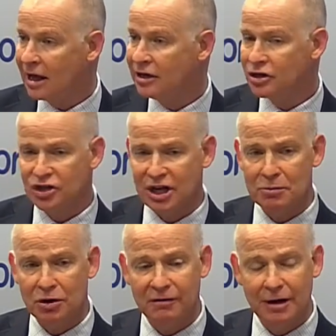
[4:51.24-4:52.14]
In
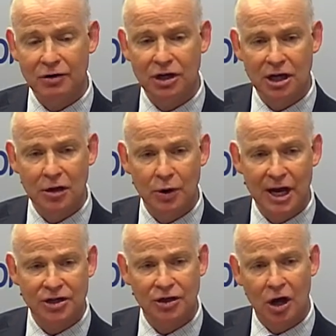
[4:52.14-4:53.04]
December of every year, we
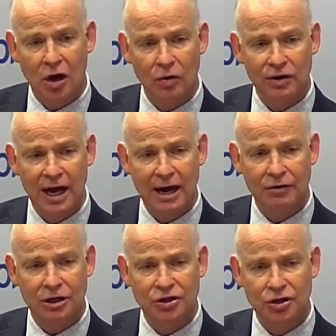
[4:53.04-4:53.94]
actually hold our
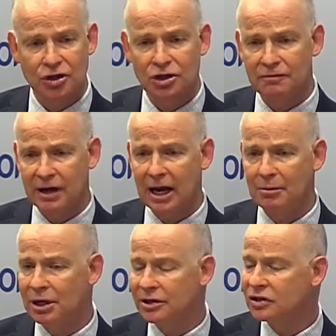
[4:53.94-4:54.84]
research and
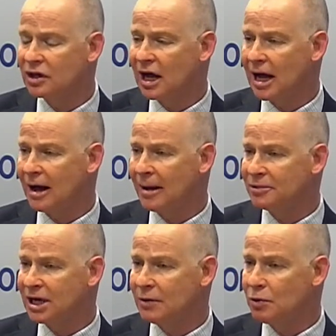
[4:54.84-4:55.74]
development
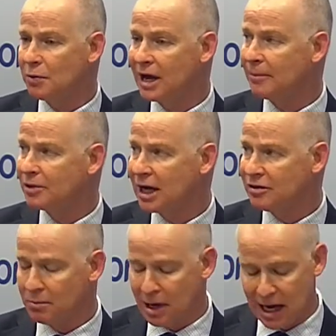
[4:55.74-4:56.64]
update, where we
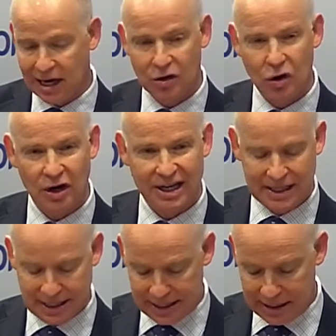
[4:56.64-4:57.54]
update the market on
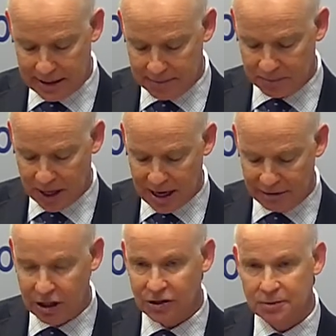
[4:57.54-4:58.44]
key
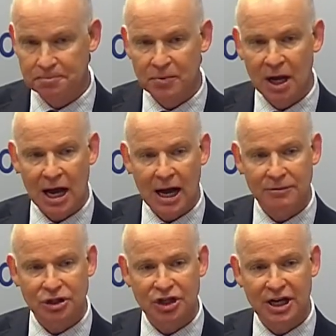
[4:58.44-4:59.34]
areas.
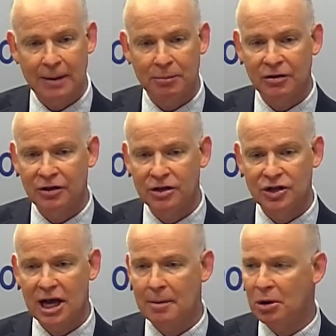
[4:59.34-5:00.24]
Just a couple of things
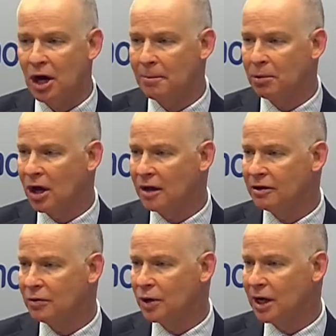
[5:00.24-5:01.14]
in our pipeline
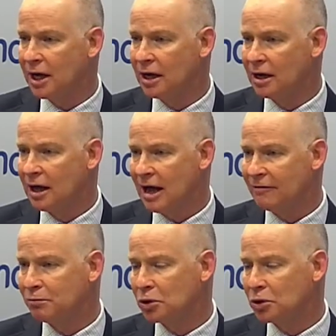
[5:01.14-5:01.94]
that we have